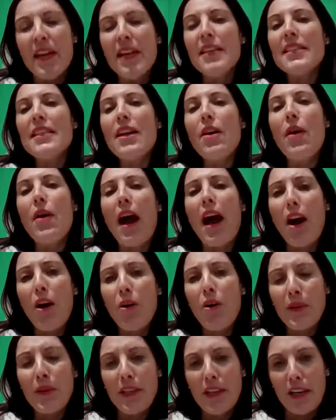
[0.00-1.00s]
So how
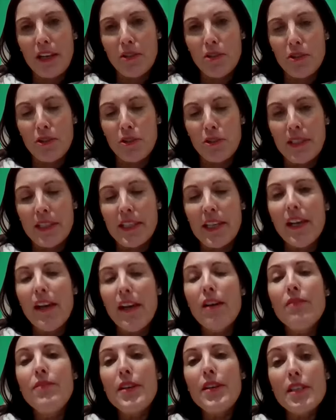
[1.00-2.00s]
are we going to do it?
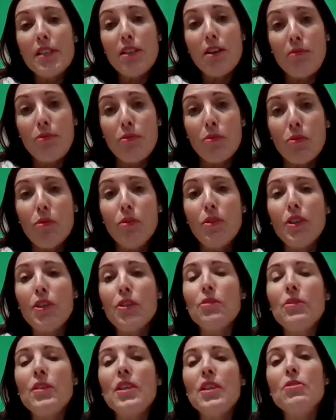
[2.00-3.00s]
First of all,
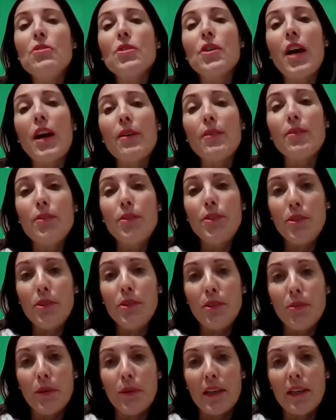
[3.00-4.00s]
you need to go through
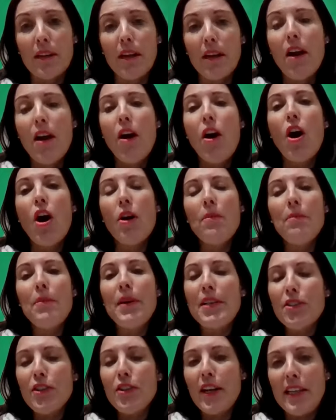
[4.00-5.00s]
the work on
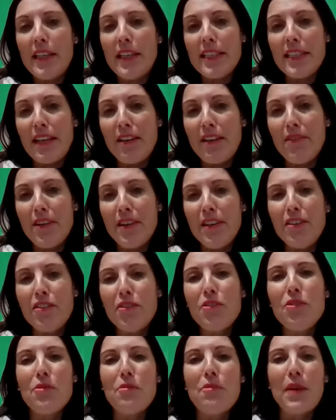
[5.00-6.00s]
page 87
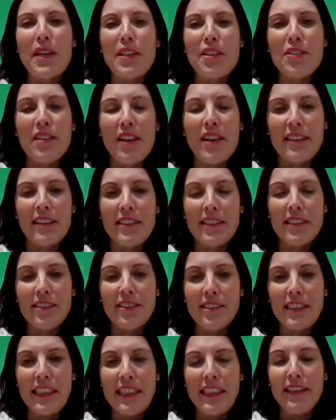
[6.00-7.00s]
to page
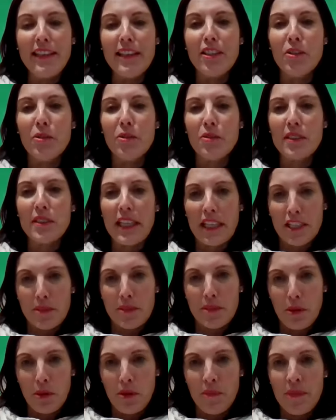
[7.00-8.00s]
93 in your
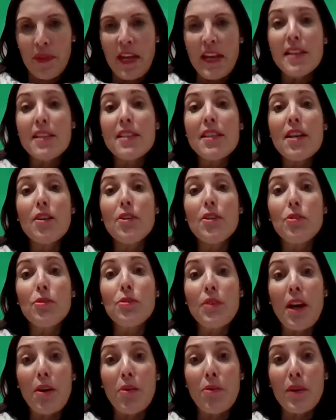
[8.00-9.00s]
textbook so that you
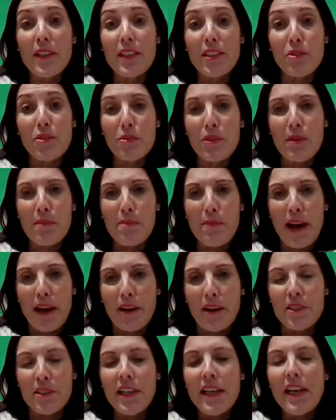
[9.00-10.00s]
know what it's all
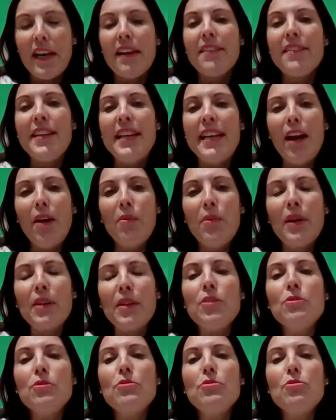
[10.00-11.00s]
about. Then I
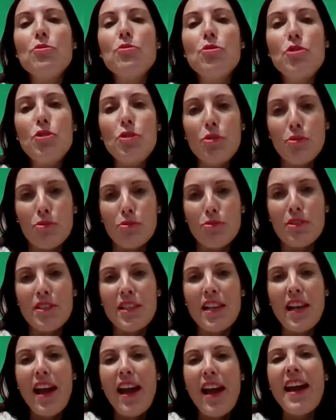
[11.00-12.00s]
want you to choose
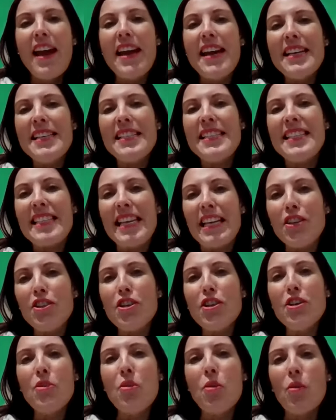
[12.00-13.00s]
a
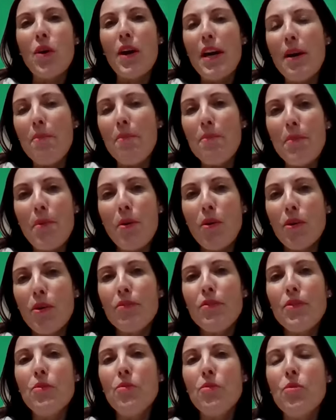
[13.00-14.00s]
section or a part of
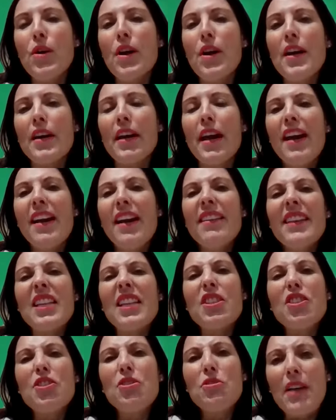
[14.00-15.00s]
the work
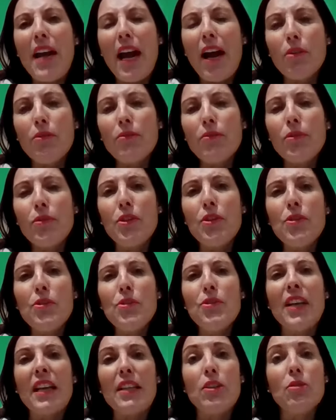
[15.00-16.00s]
that stood out for
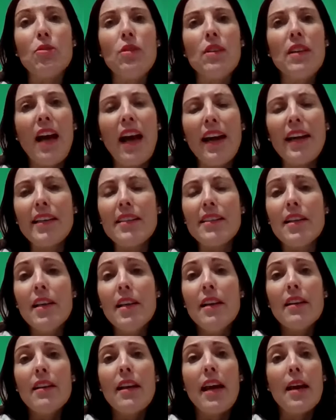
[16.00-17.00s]
you, that you liked.
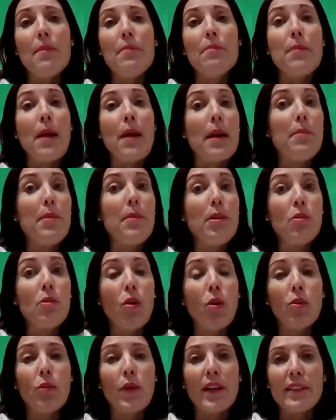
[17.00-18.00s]
Maybe you
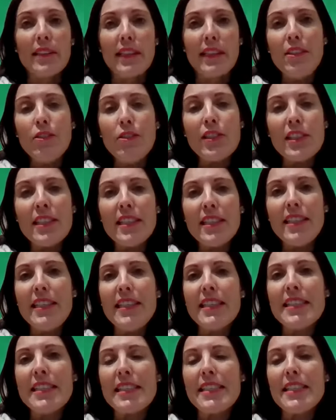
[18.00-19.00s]
are quite interested in
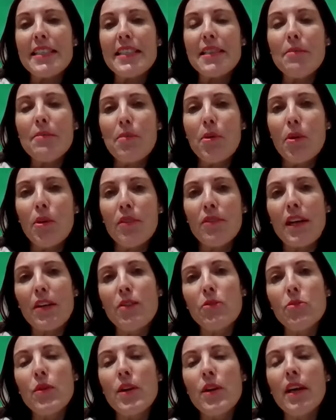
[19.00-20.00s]
a certain part of
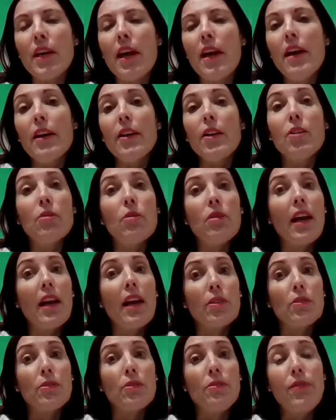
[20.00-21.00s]
that work. You'd
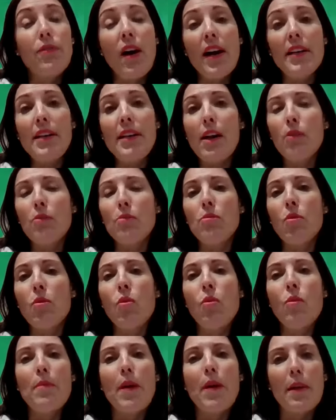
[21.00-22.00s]
like to find out
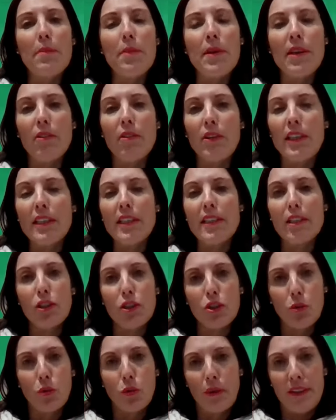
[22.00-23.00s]
more, maybe research
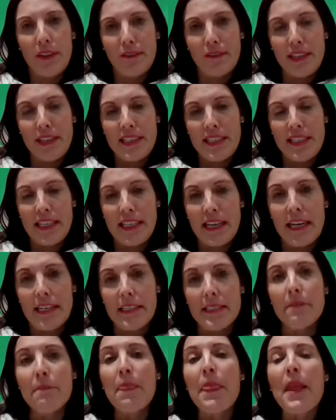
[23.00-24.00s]
or investigate.